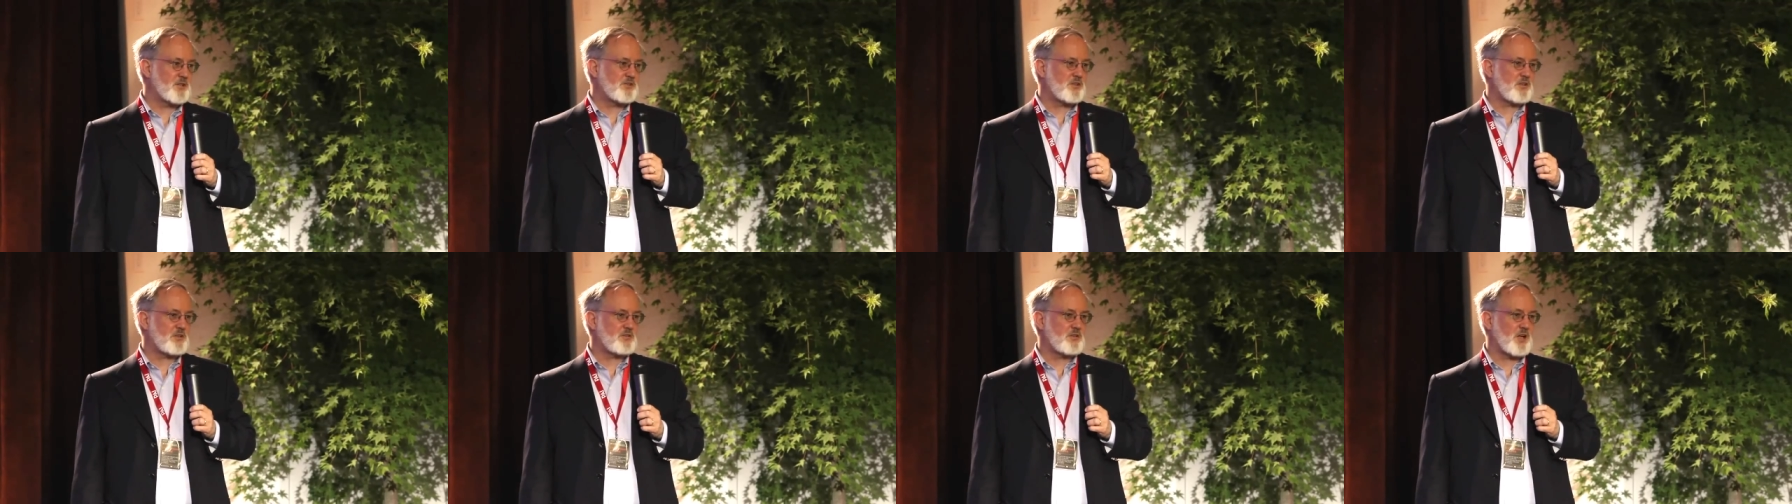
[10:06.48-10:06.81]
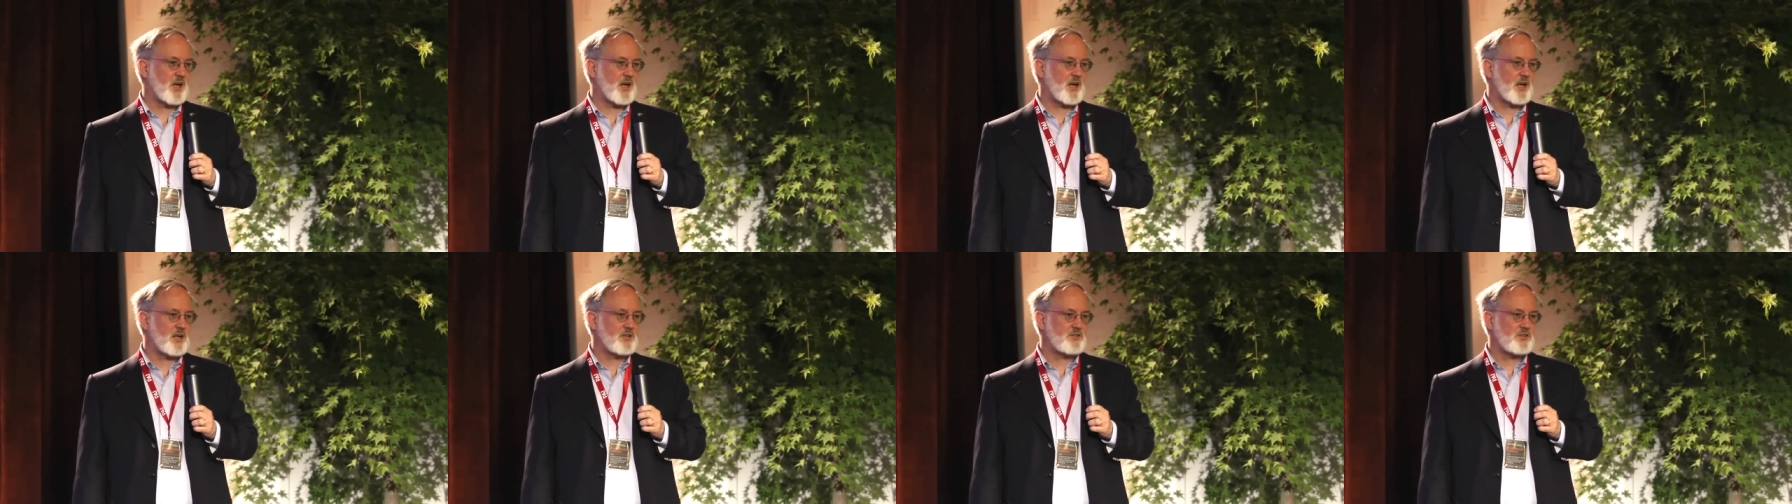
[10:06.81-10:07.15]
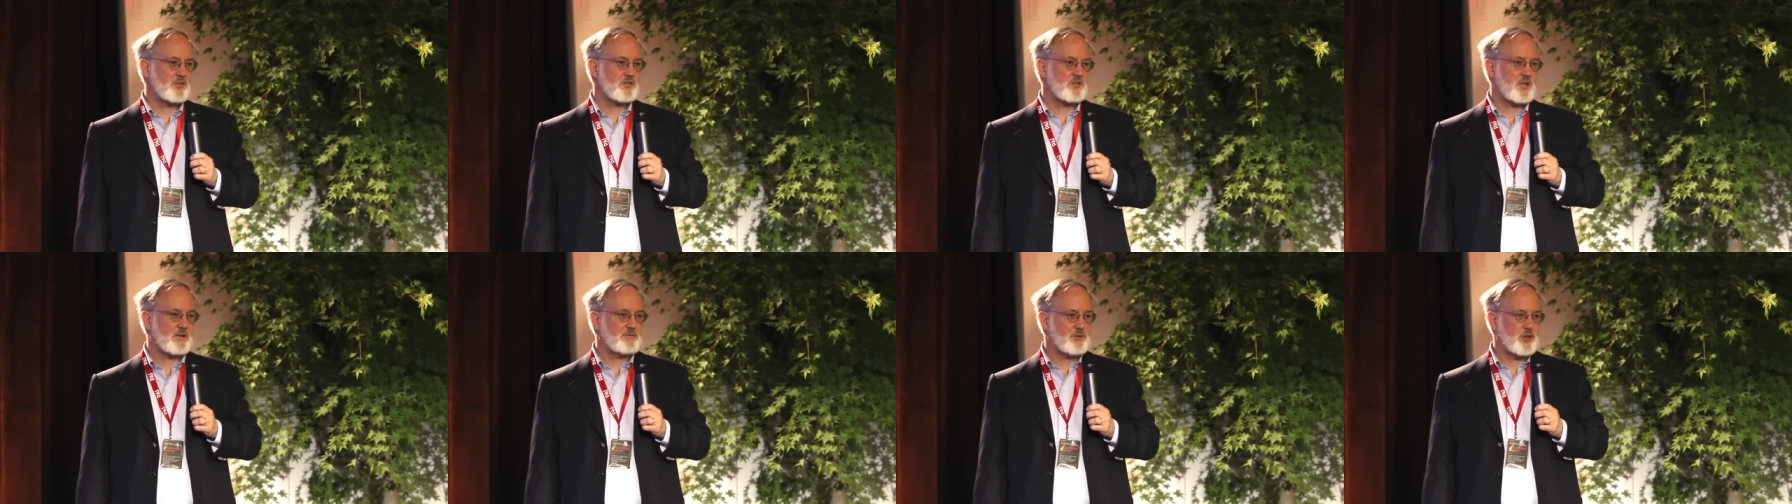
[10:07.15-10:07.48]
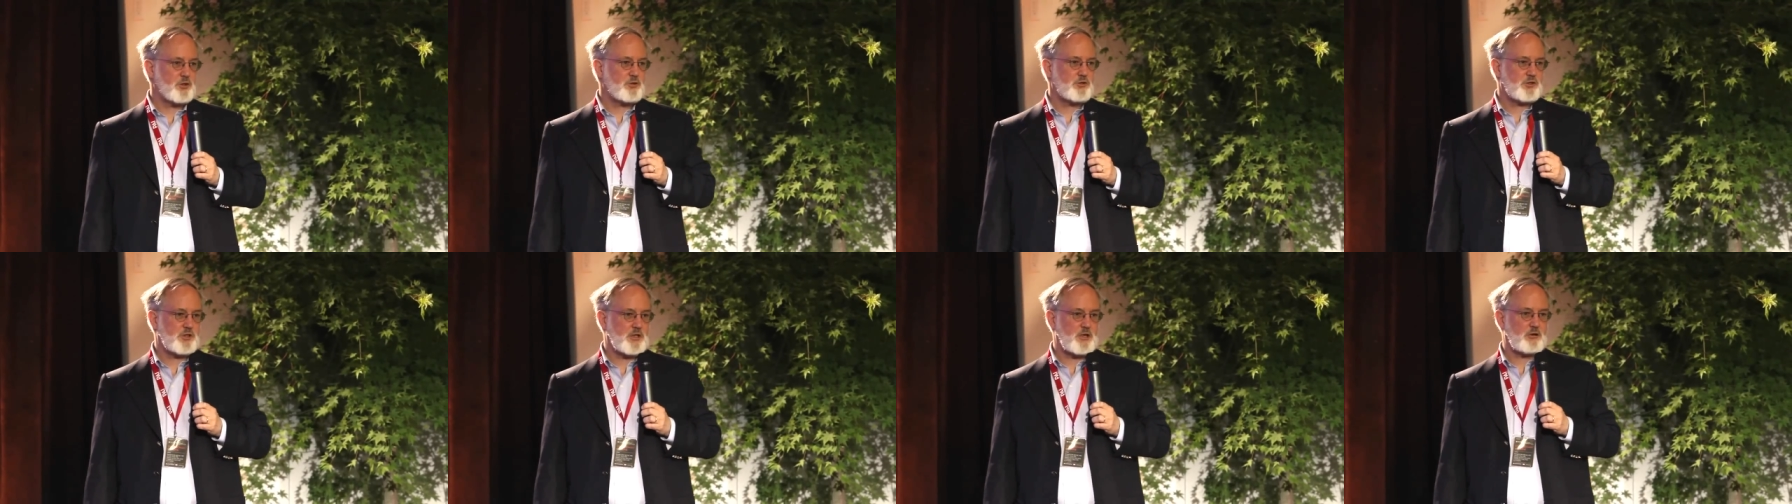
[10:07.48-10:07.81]
the basic science is
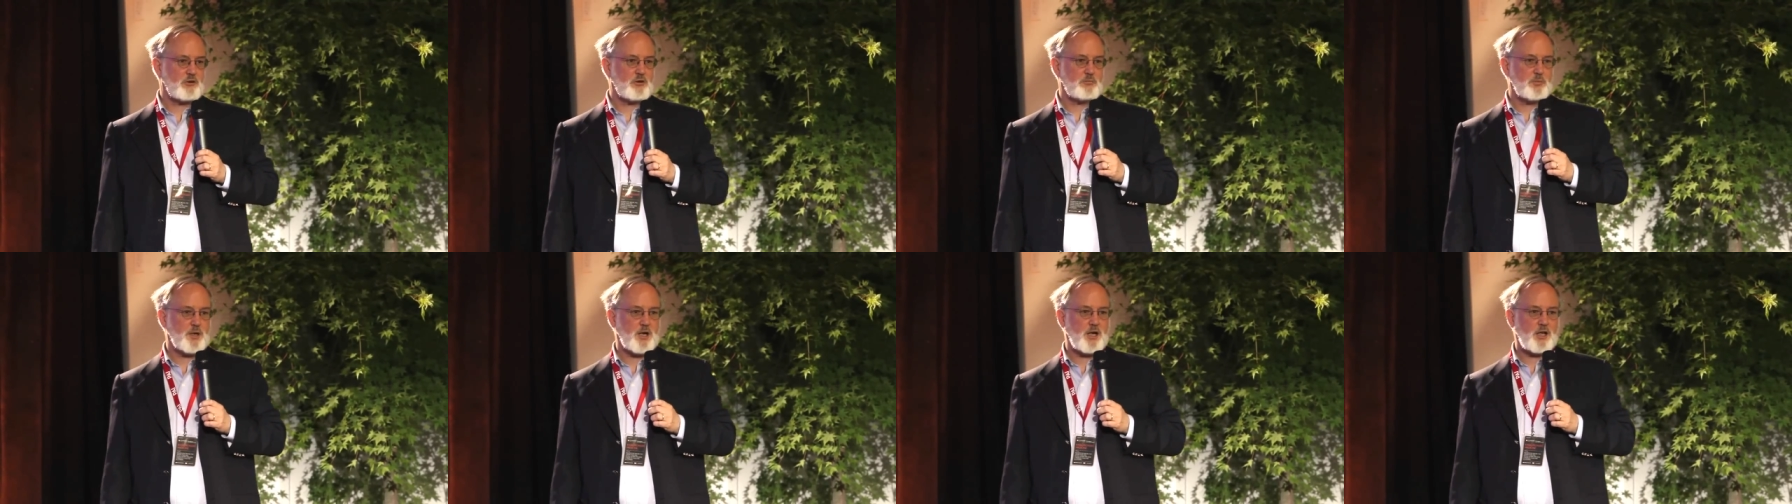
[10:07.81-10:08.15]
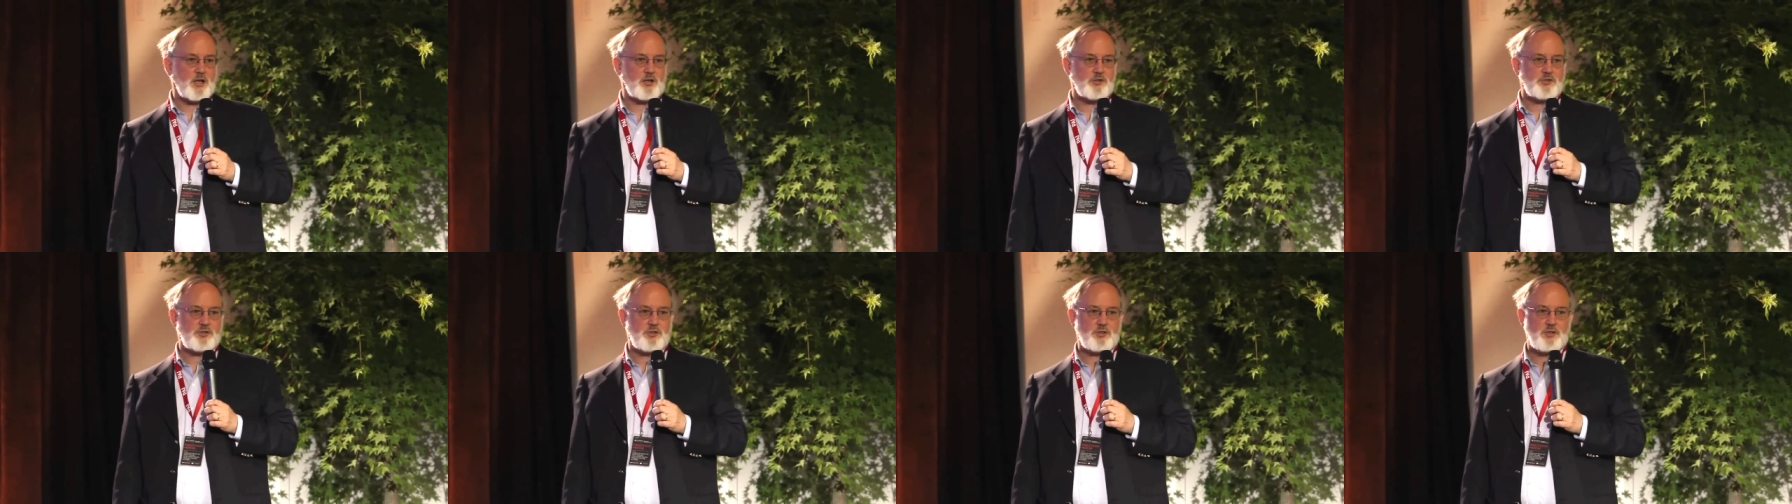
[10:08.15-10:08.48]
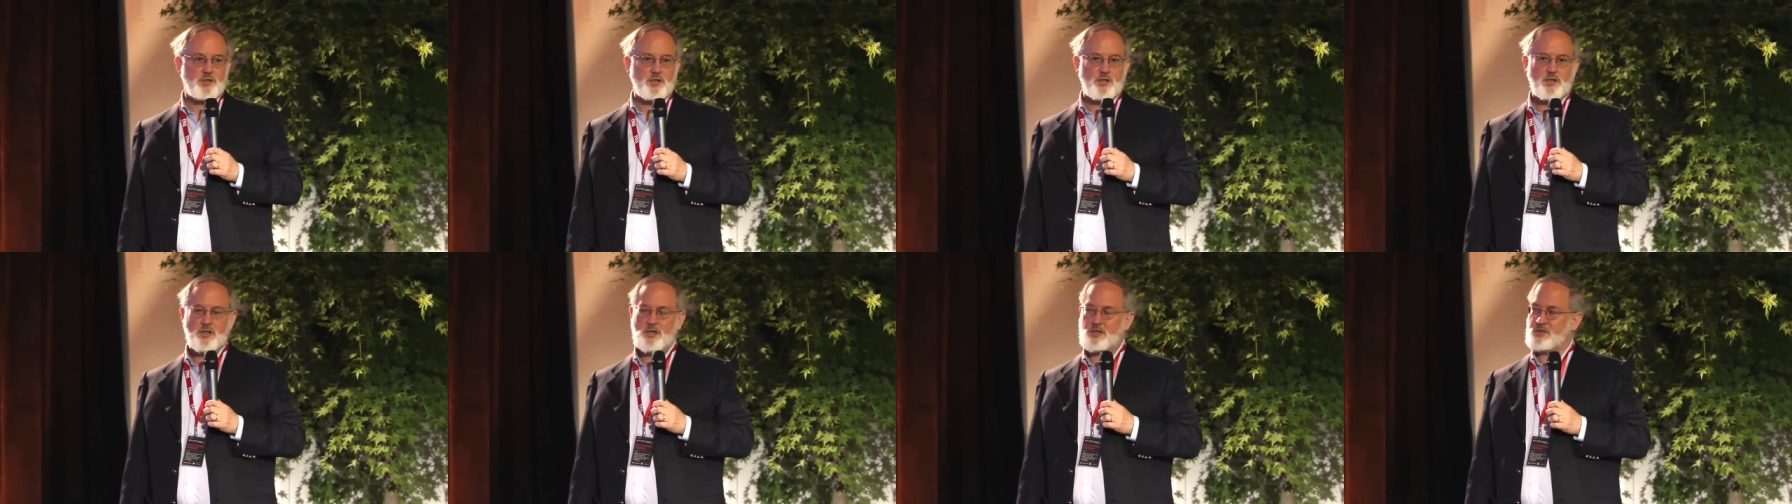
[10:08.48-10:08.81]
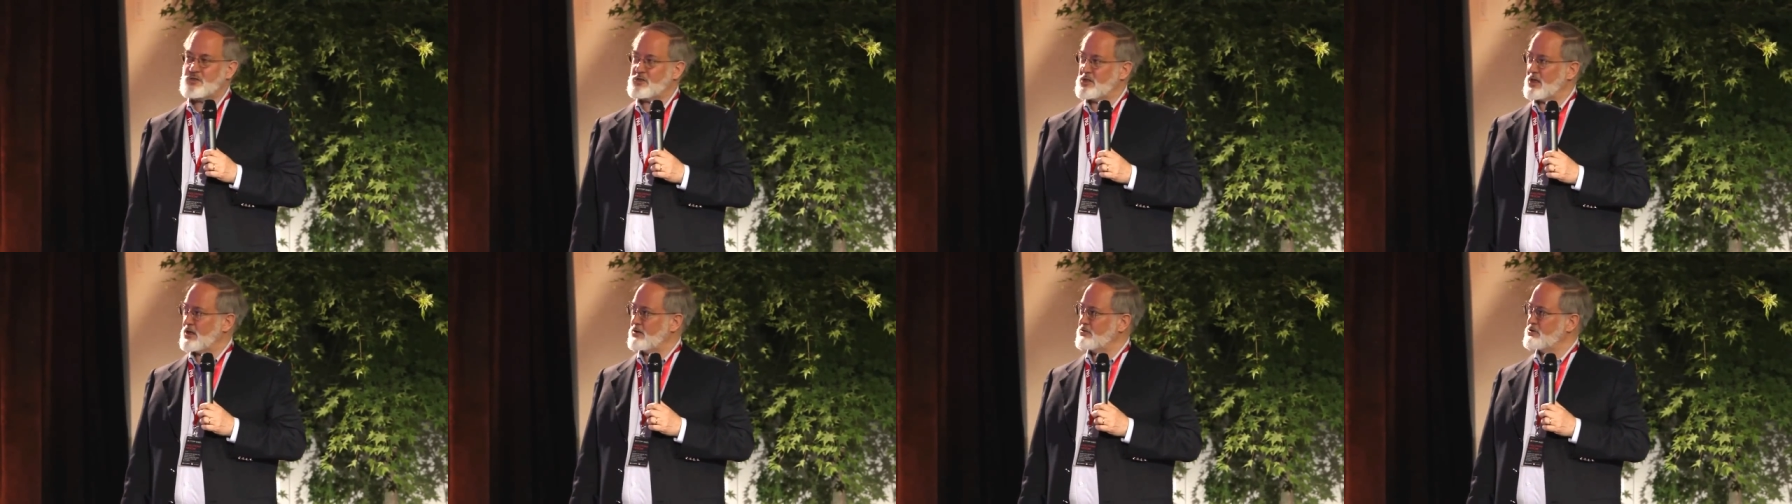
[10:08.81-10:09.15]
evolutionary biology
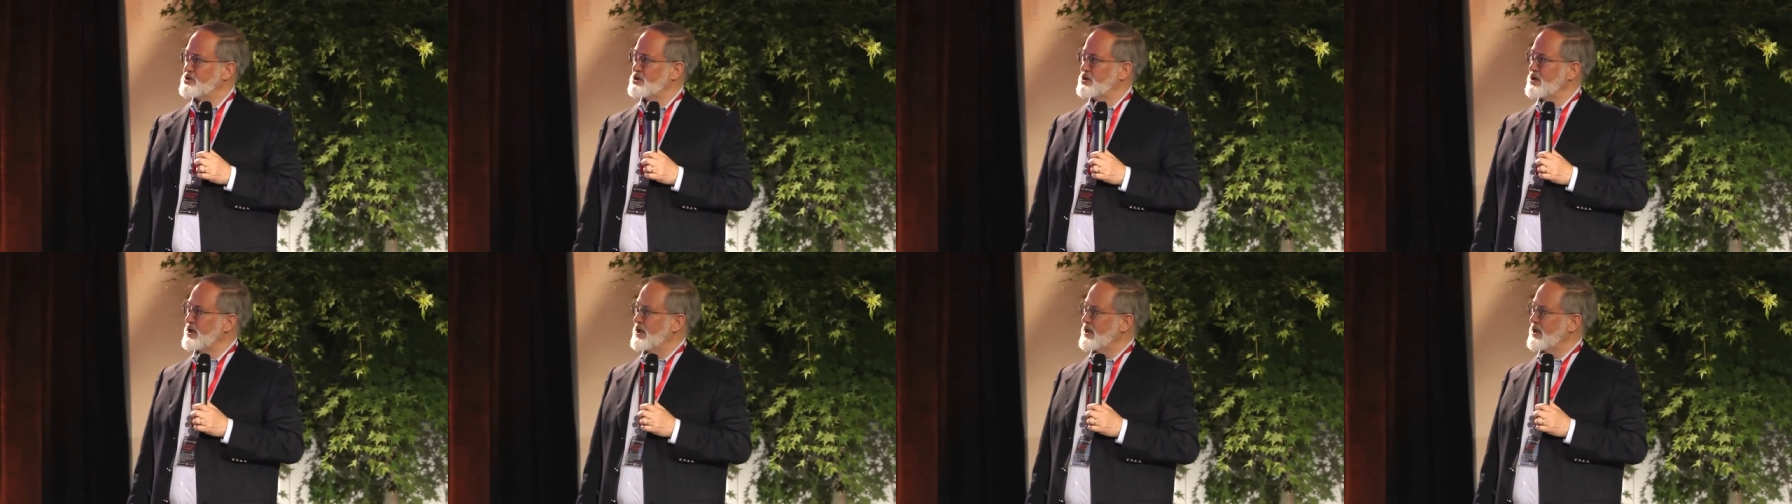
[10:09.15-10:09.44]
instead of